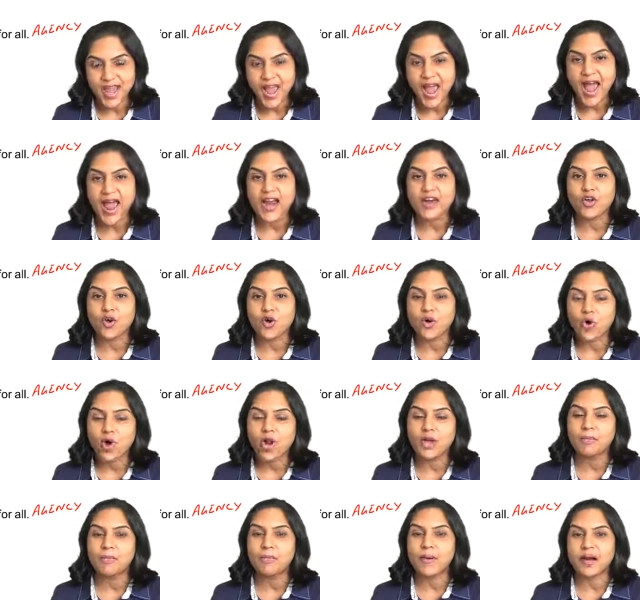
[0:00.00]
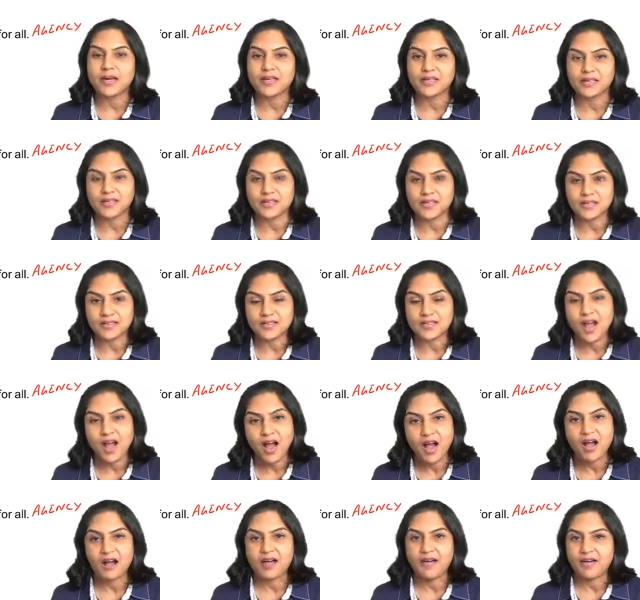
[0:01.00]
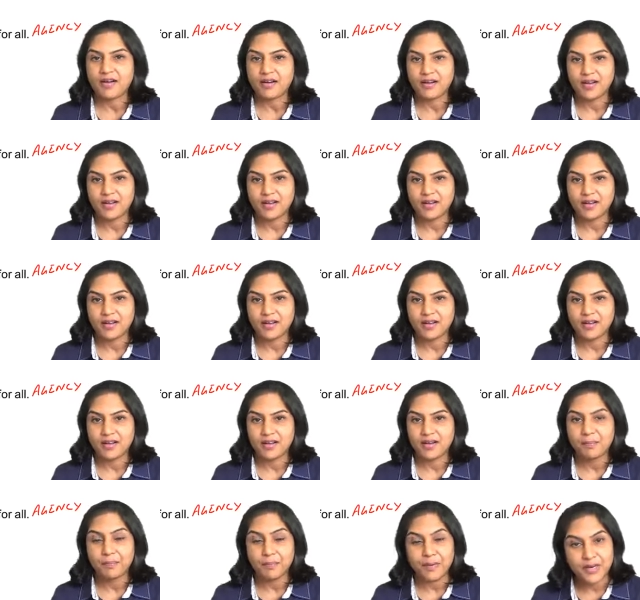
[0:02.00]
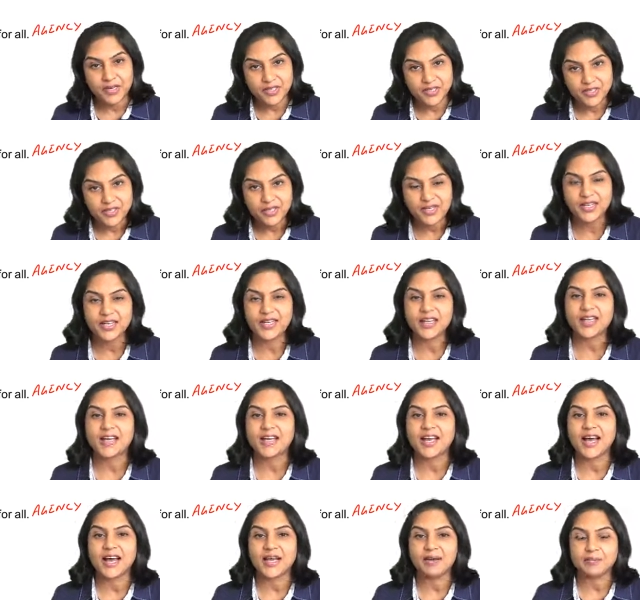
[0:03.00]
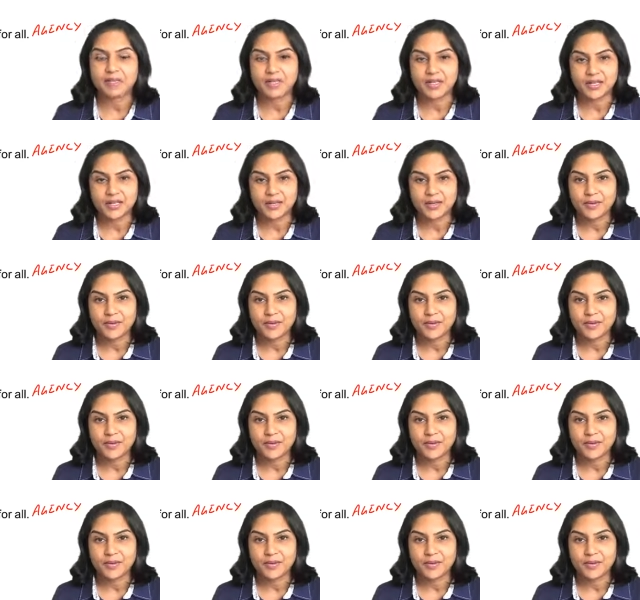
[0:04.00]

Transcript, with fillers: and all partners are personally liable.